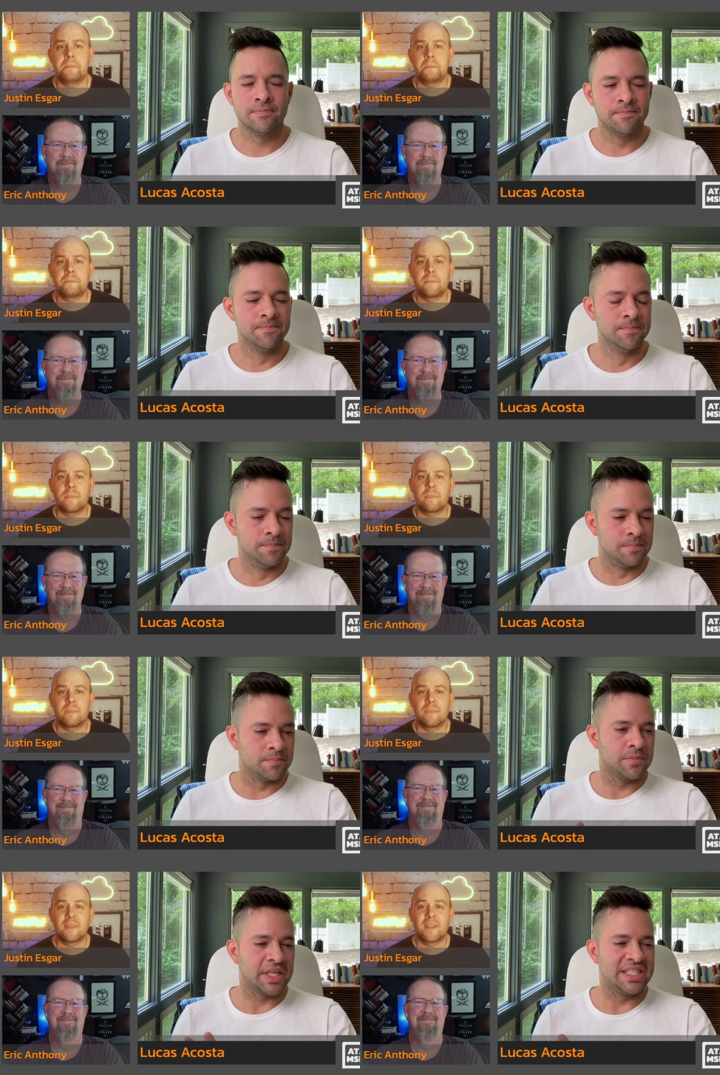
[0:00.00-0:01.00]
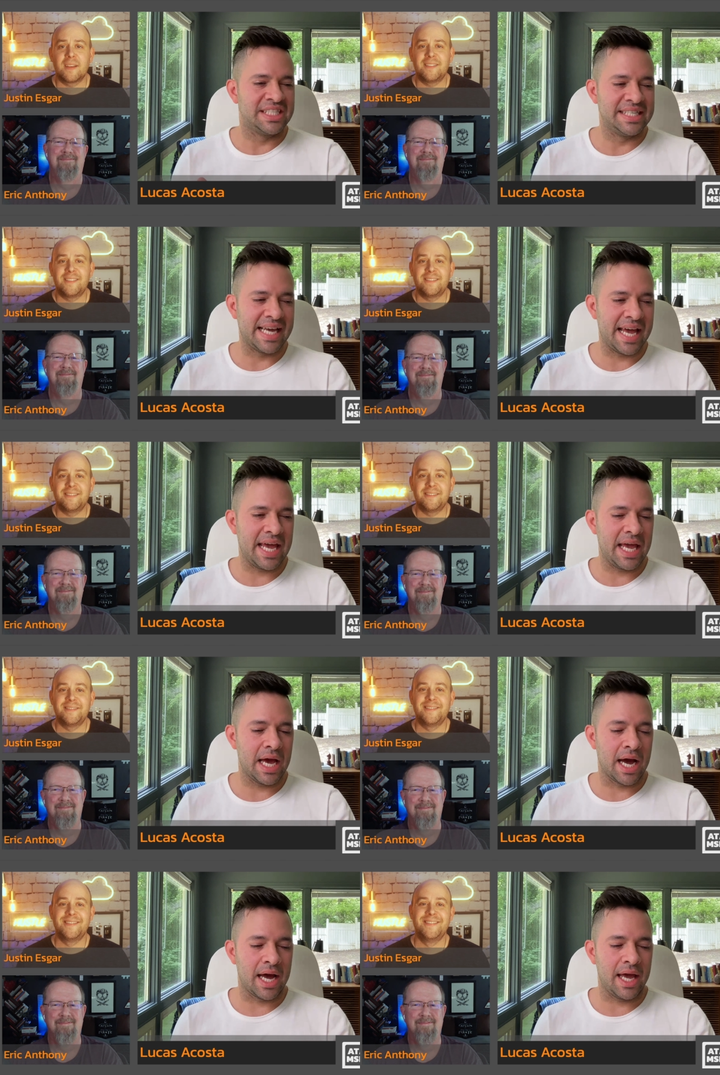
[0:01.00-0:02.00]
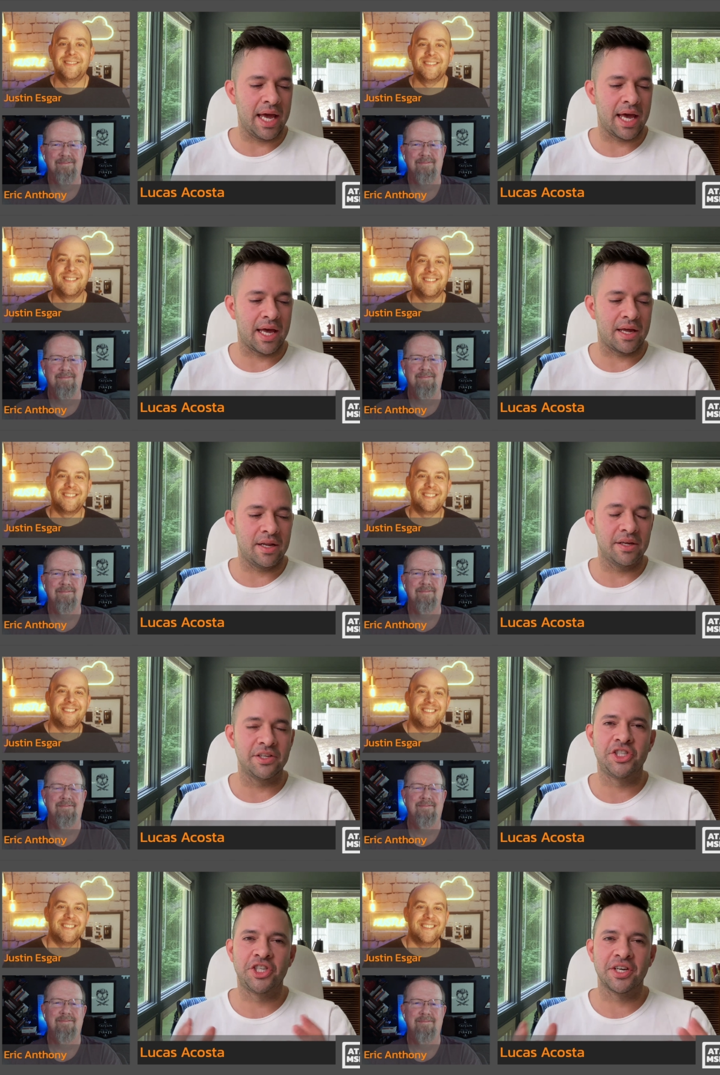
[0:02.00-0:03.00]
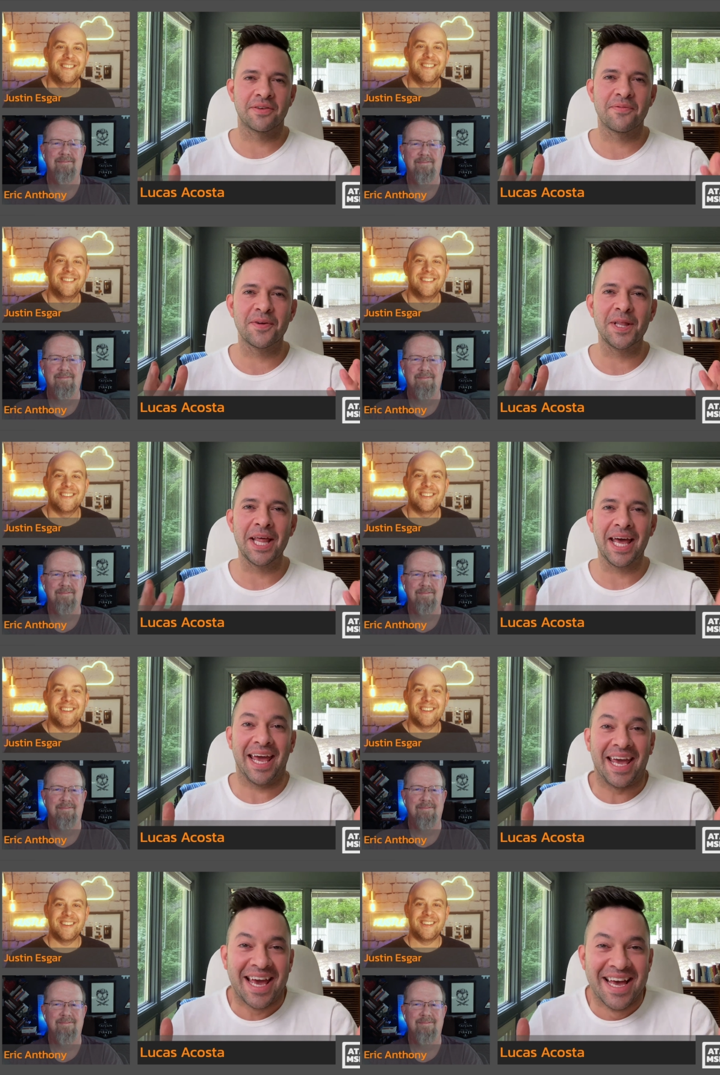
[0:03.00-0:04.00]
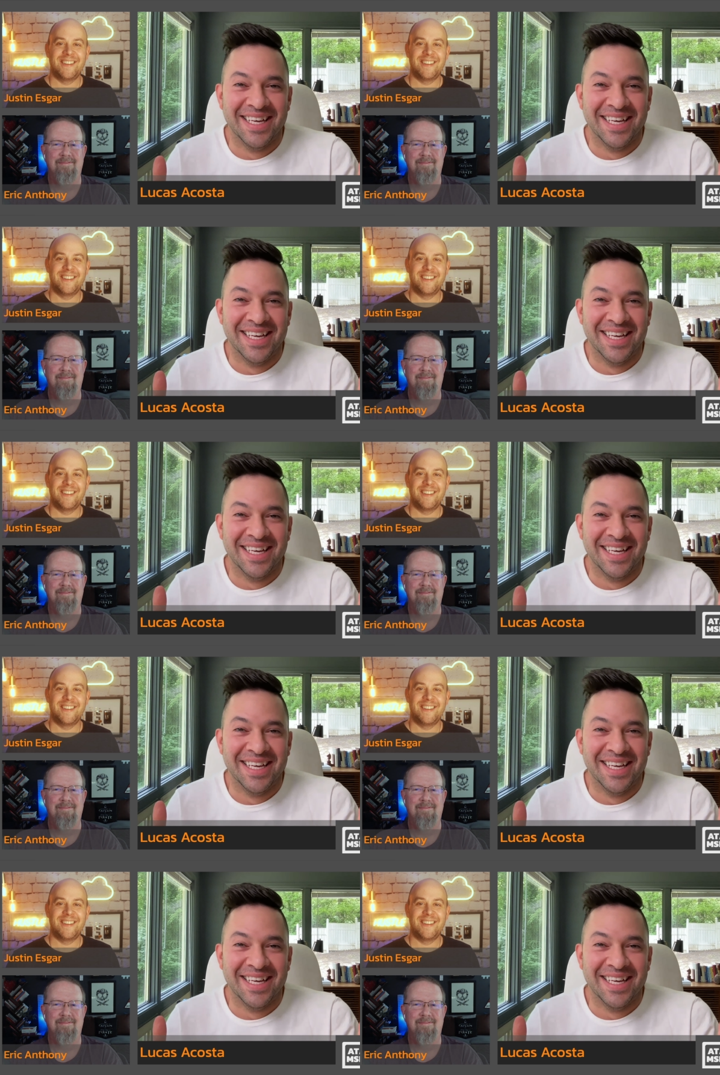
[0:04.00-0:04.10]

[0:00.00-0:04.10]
Speaker 1: Mm. Today I had Chick fil A,